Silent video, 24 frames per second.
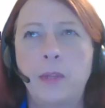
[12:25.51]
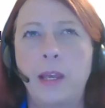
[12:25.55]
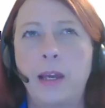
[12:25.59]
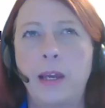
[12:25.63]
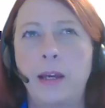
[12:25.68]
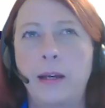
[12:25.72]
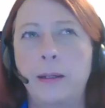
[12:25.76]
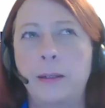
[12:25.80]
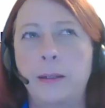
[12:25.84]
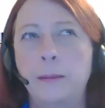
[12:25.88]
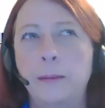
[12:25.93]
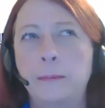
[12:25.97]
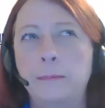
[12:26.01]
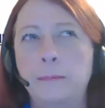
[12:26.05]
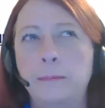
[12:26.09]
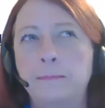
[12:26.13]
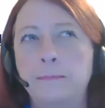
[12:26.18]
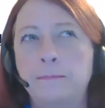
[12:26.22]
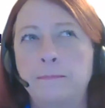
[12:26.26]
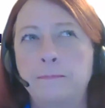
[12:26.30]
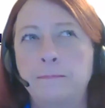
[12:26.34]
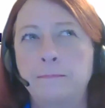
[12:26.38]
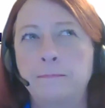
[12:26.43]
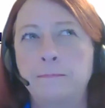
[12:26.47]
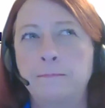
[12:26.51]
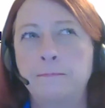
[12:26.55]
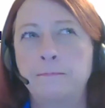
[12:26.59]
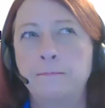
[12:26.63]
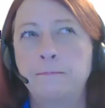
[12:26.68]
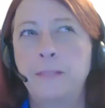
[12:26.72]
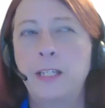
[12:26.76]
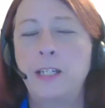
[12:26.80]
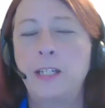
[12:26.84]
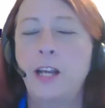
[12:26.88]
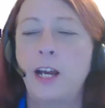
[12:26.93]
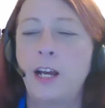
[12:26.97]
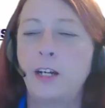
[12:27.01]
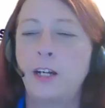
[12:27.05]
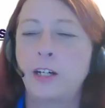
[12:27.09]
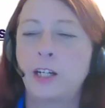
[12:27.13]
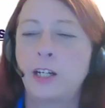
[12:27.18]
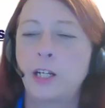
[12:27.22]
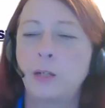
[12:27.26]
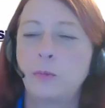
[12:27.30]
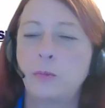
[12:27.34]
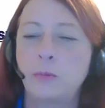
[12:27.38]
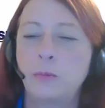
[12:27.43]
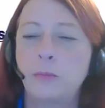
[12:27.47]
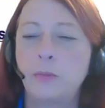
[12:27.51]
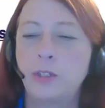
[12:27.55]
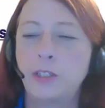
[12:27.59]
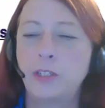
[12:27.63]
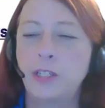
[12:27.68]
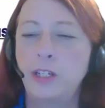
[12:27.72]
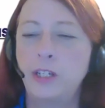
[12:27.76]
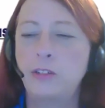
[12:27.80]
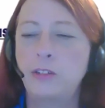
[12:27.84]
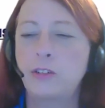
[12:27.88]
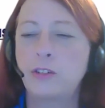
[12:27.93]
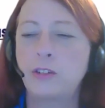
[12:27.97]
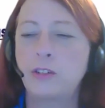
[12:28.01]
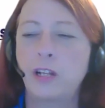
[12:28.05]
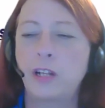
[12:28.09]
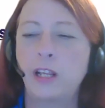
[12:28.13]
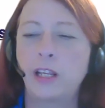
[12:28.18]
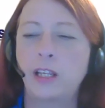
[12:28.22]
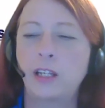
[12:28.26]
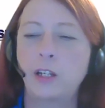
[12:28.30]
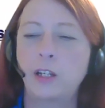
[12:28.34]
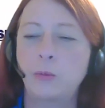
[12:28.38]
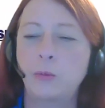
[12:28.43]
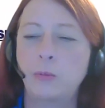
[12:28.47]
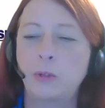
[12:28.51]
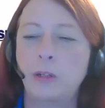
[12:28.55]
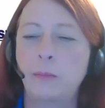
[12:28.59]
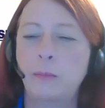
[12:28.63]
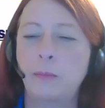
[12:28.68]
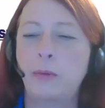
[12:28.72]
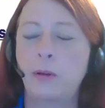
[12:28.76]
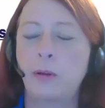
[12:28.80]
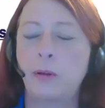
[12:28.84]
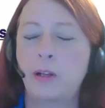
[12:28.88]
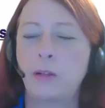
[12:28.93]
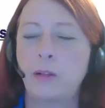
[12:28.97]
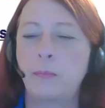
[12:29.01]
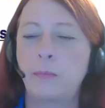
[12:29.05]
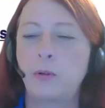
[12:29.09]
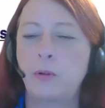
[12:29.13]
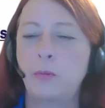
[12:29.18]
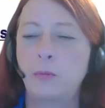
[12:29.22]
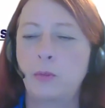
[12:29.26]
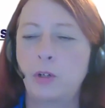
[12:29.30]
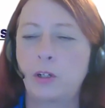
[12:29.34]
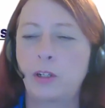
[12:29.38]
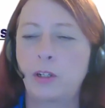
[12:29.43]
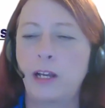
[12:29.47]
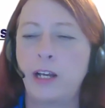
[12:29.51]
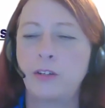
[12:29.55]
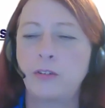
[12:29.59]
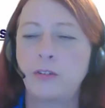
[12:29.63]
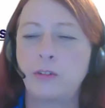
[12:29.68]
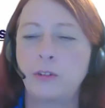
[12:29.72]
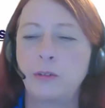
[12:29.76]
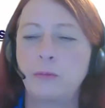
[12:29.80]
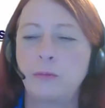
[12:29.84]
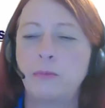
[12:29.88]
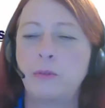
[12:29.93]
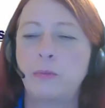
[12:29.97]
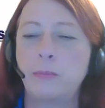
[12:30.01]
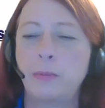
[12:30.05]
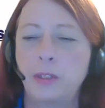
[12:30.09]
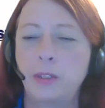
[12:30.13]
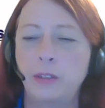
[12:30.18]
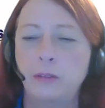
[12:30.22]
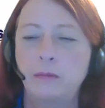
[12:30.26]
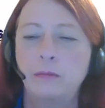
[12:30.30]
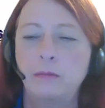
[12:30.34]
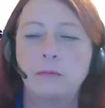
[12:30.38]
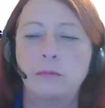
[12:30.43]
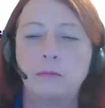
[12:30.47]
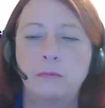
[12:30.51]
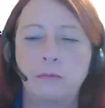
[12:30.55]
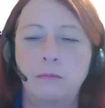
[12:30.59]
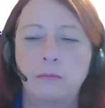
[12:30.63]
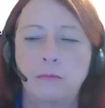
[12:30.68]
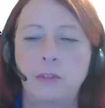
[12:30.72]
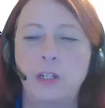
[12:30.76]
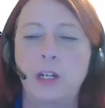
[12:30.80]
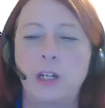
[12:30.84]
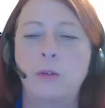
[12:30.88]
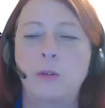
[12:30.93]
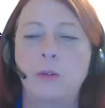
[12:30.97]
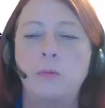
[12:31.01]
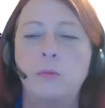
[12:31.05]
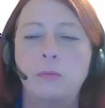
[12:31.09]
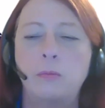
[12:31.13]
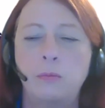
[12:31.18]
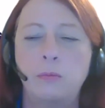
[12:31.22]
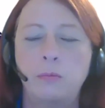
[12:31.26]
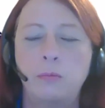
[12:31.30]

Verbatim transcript: Um, need to hire a couple more teachers, and I can open up a couple more classrooms. But you know,